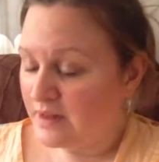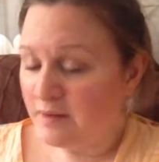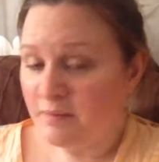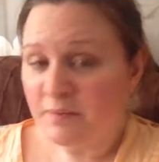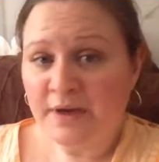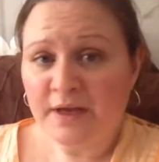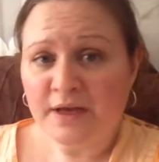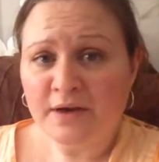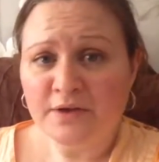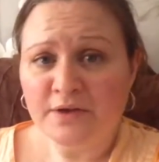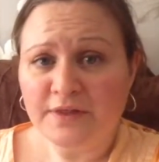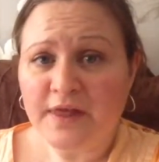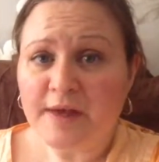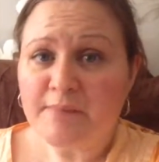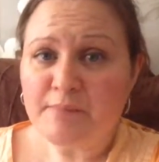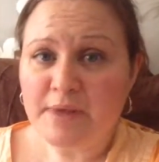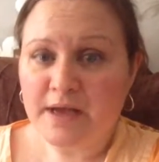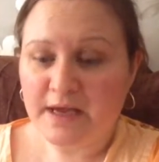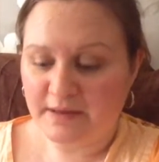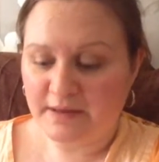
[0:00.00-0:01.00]
But it could
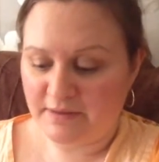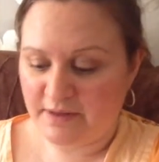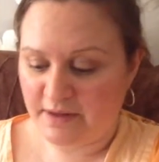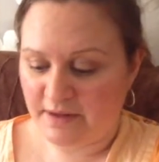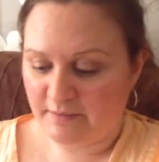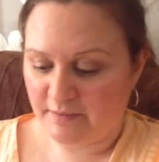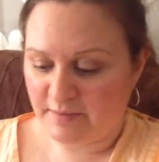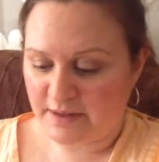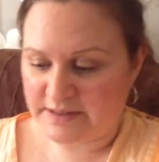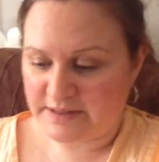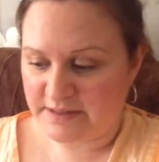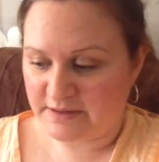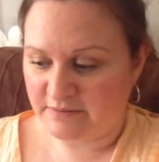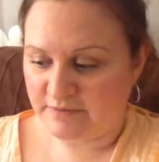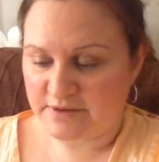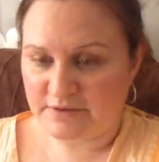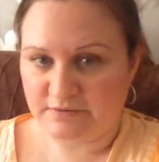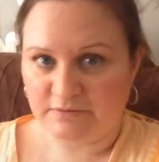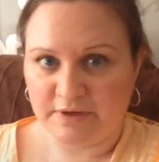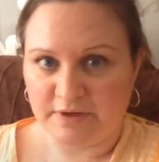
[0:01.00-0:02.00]
then mean that my dinner
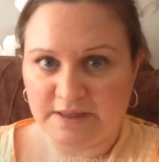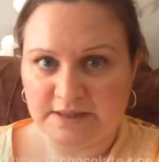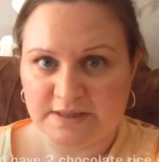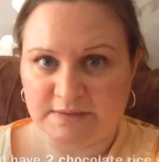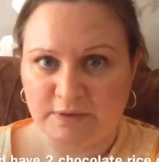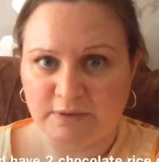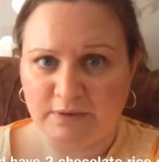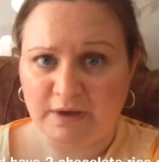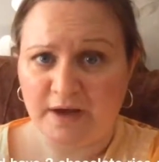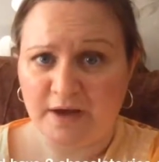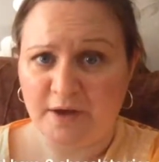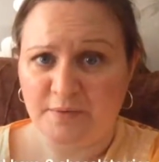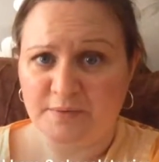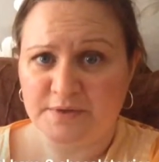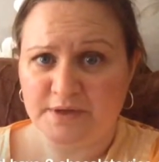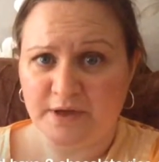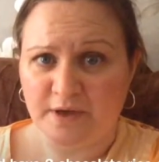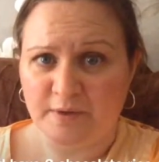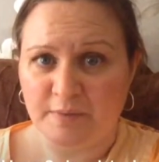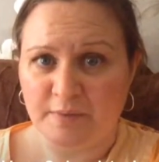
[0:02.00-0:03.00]
is really small. I hope
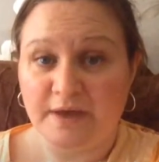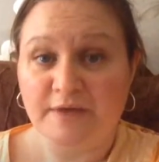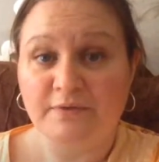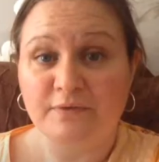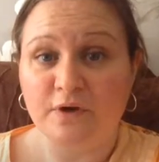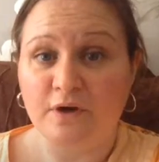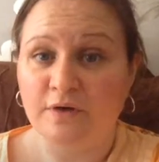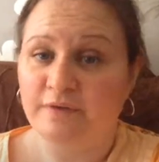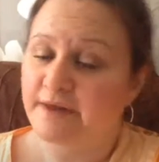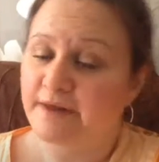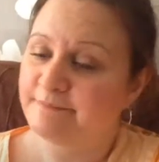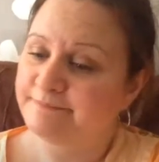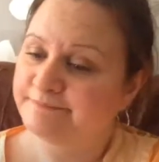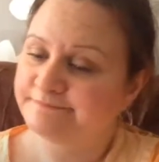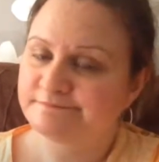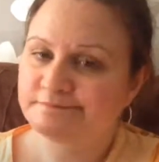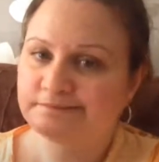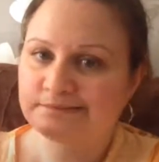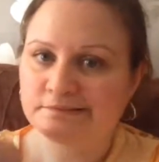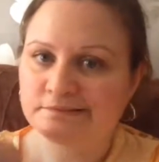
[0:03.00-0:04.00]
so. But if not, then
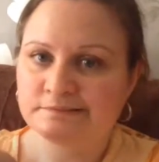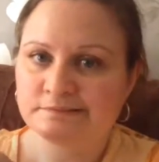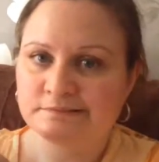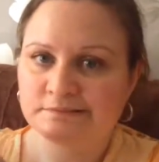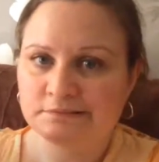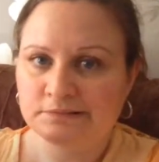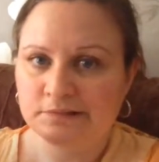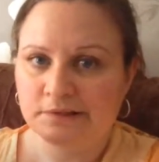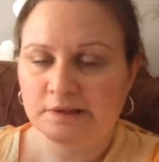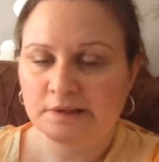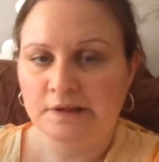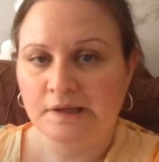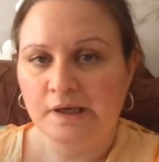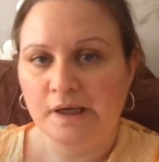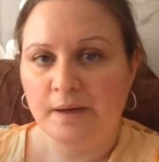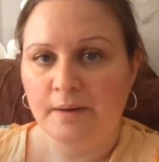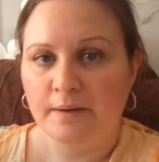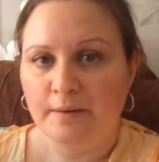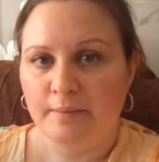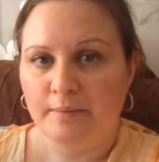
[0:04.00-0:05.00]

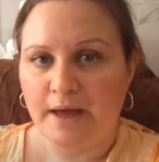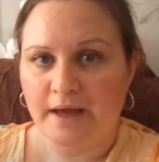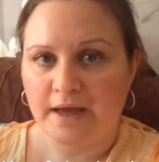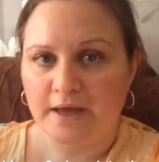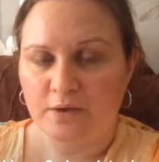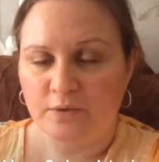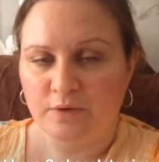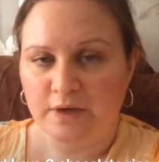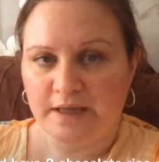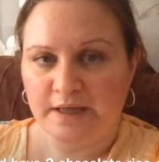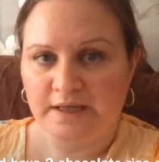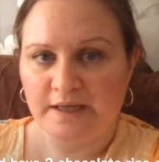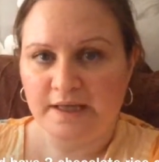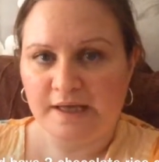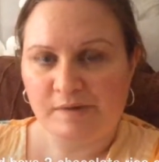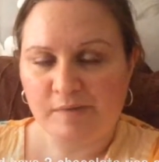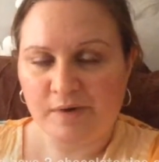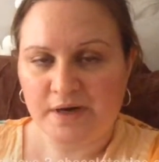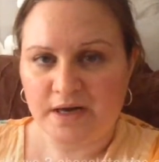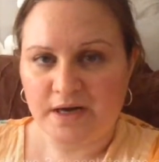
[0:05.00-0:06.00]
pack it all in. You
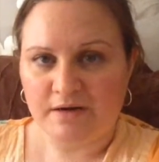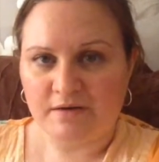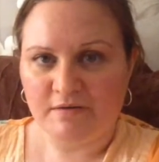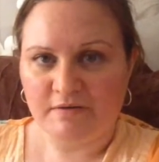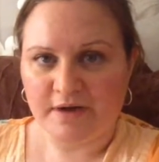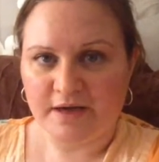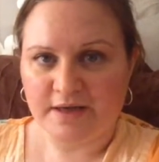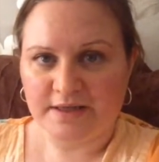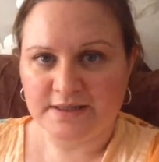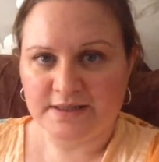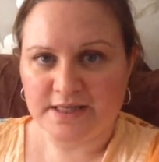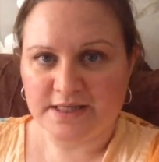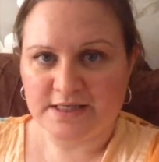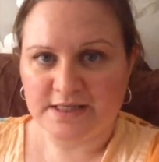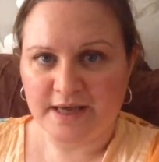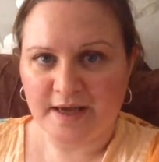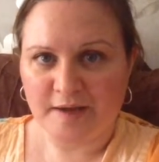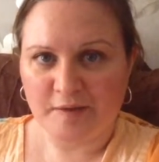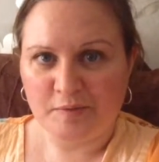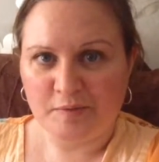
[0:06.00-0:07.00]
eat when you're hungry, as they
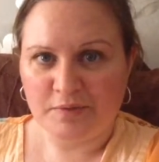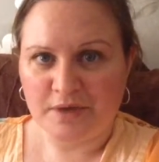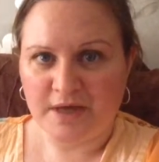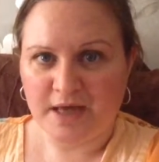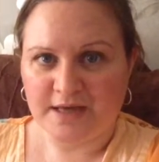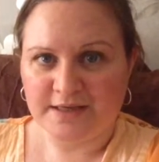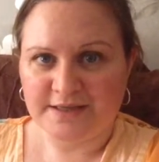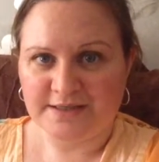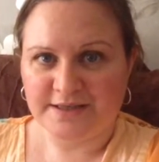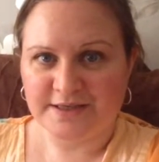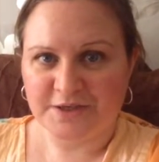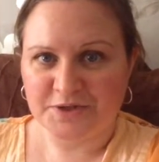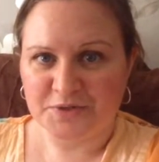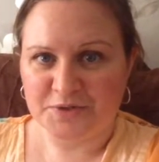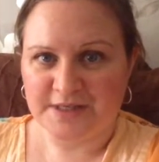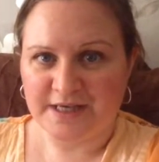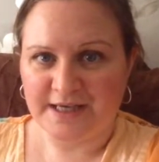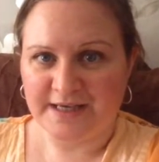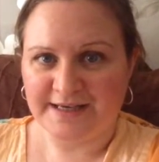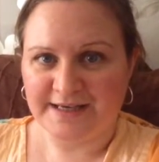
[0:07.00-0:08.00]
say. But yes, I shall
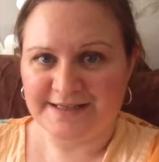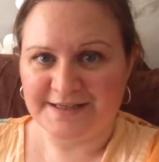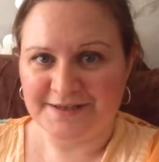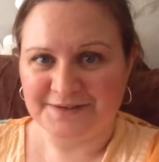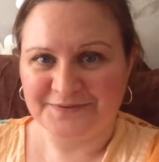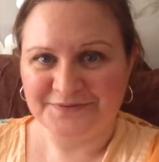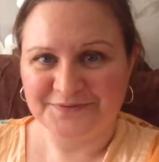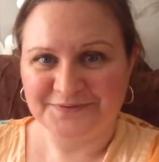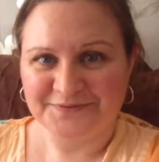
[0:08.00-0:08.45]
see you later.